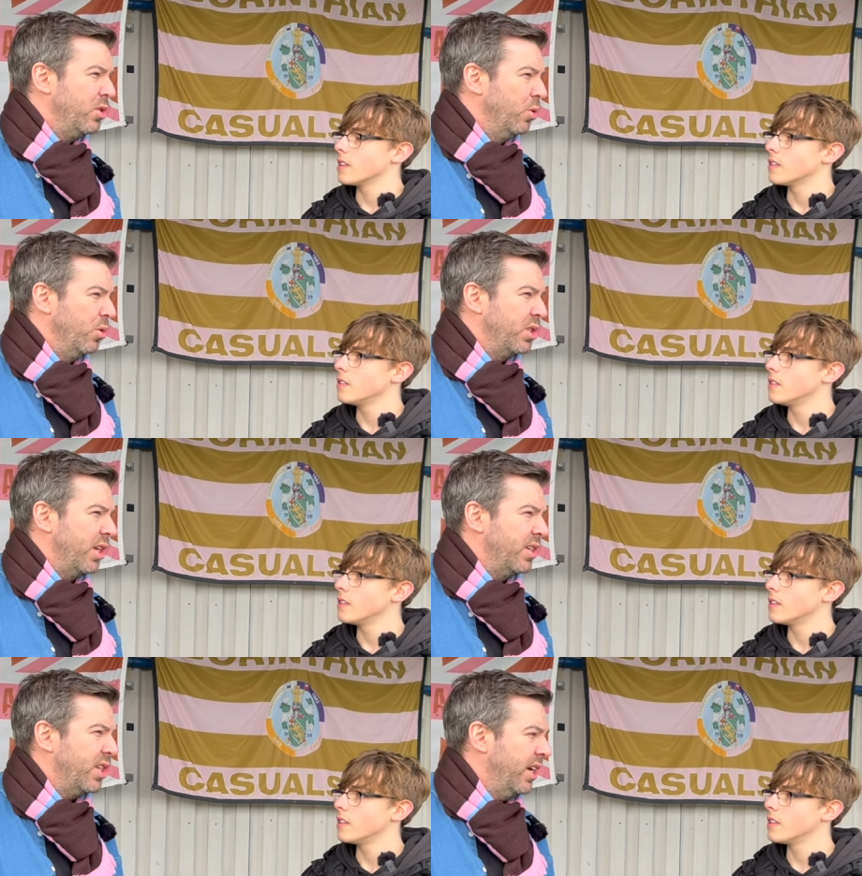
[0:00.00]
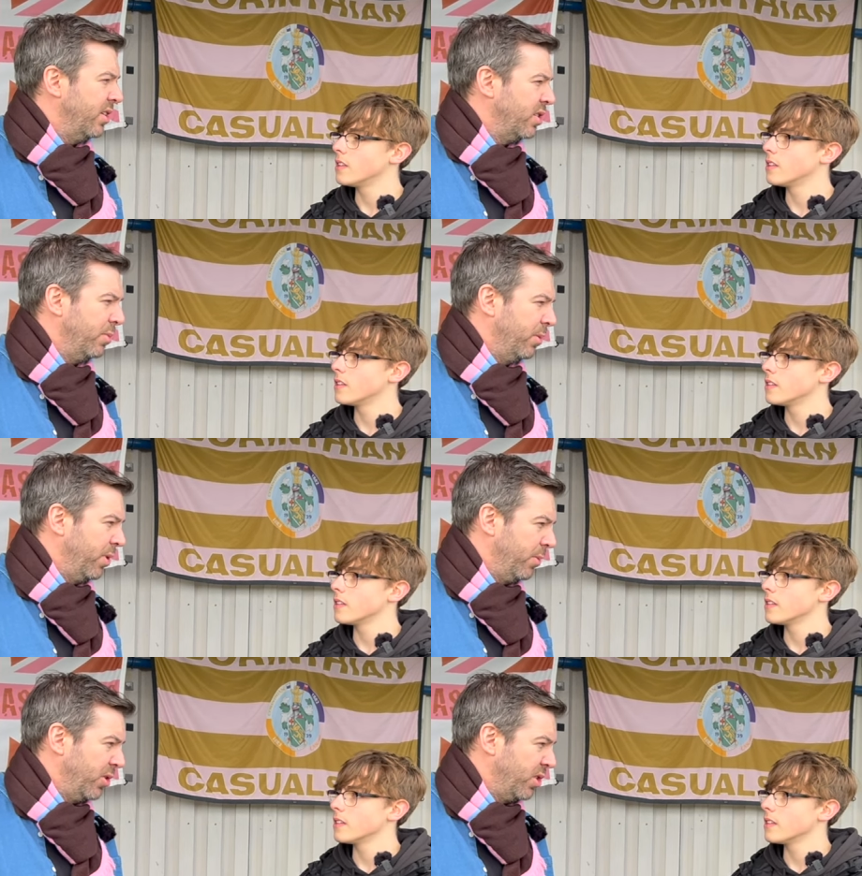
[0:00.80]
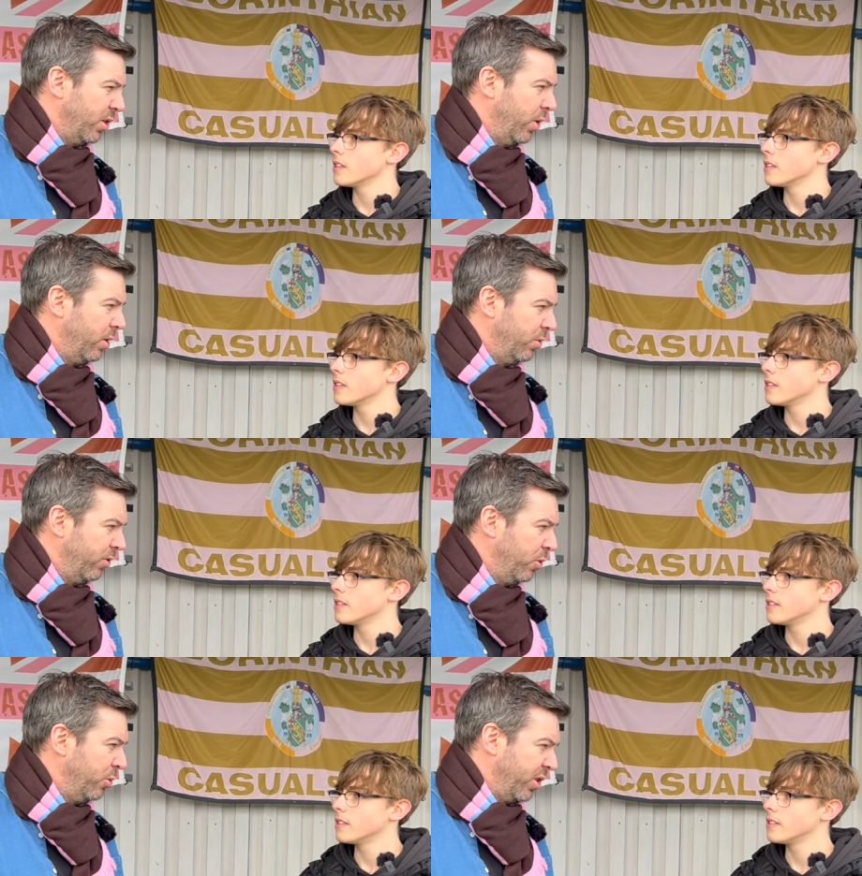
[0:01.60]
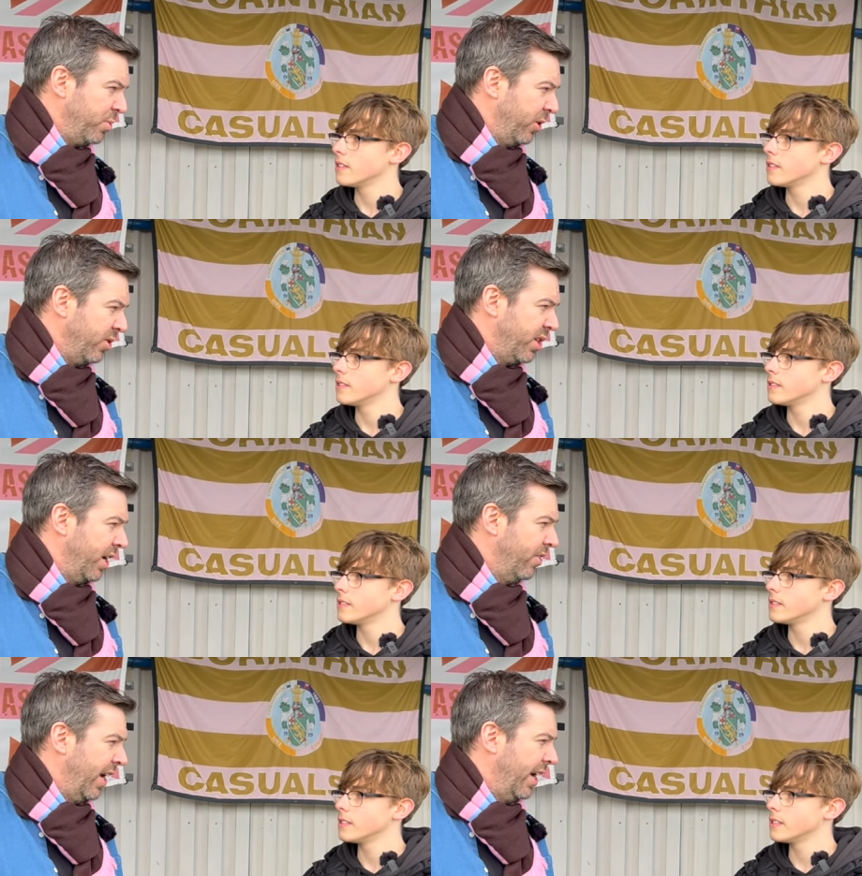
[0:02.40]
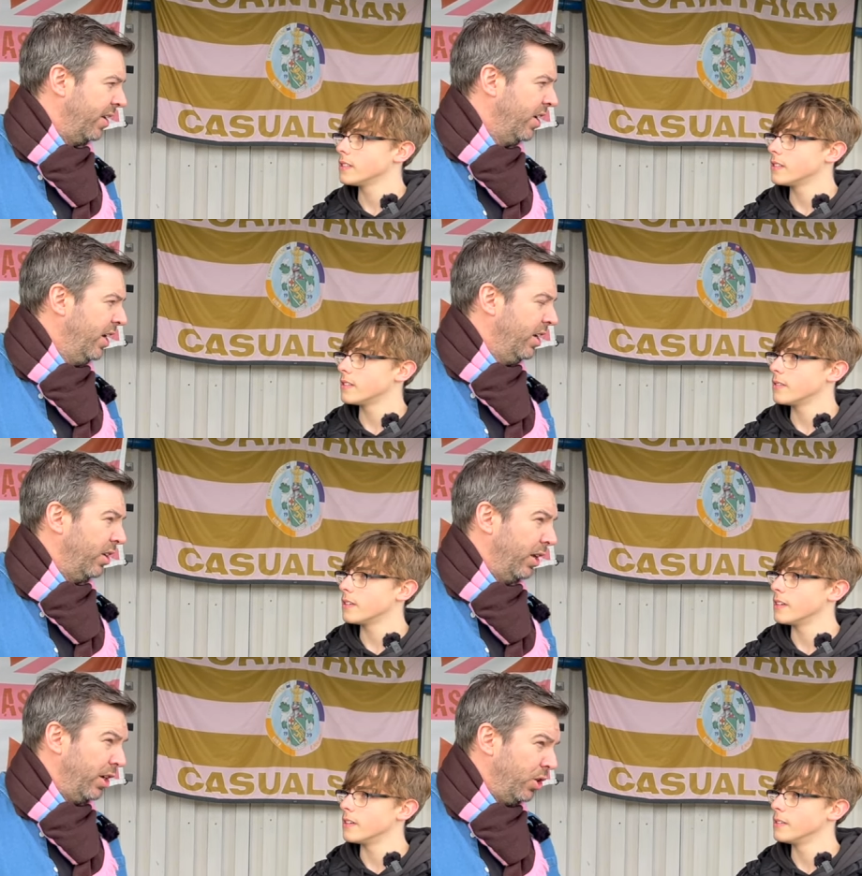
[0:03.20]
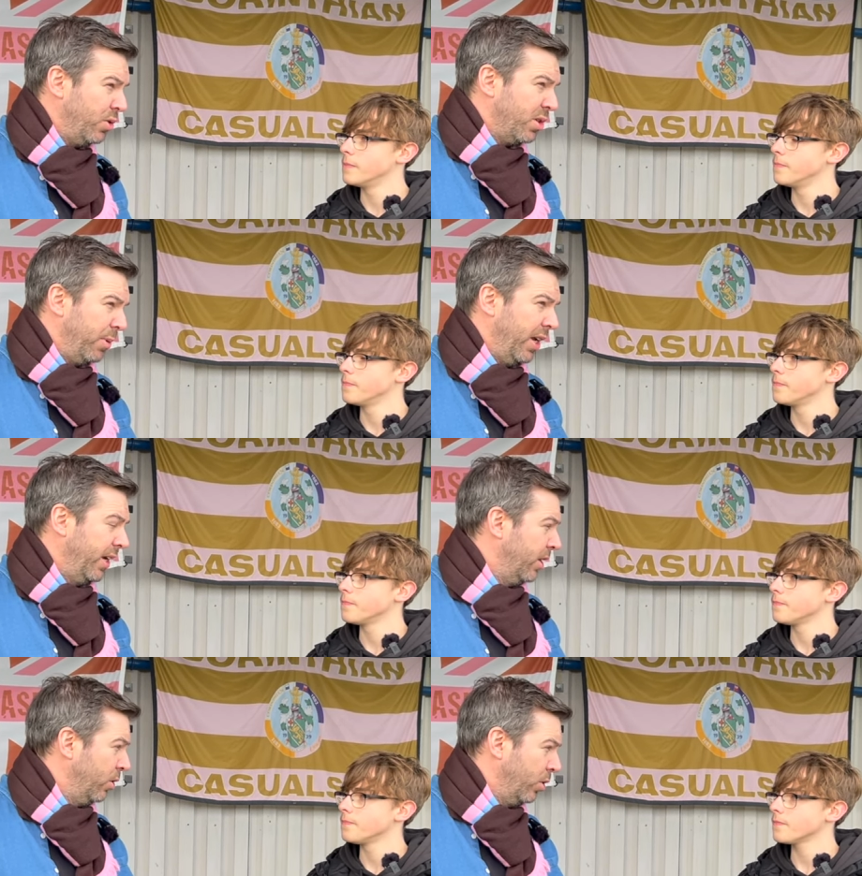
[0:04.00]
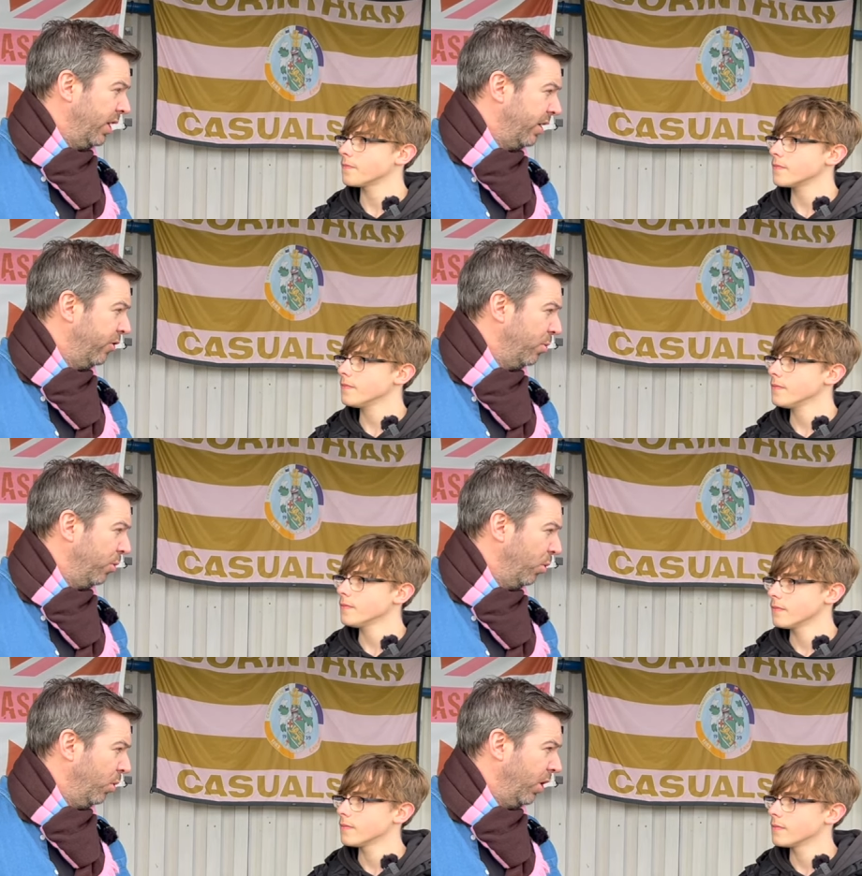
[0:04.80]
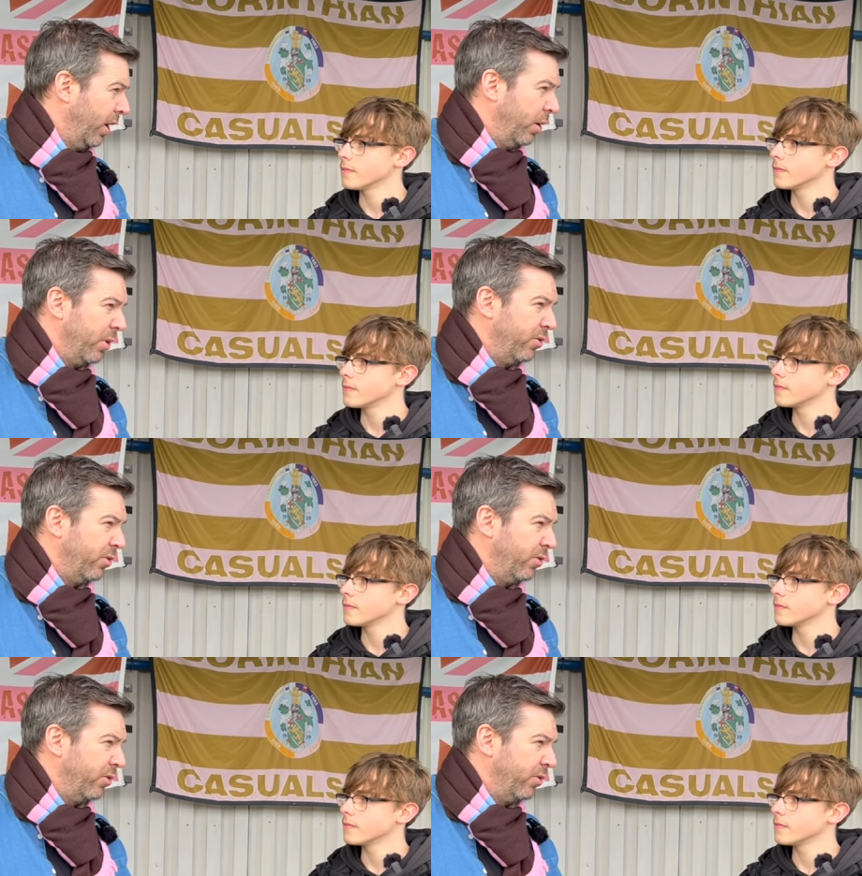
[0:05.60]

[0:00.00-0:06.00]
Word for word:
Speaker 1: tours, they say it's the, the most incredible football experience they ever had. You know, they're used to playing in non-league football um, in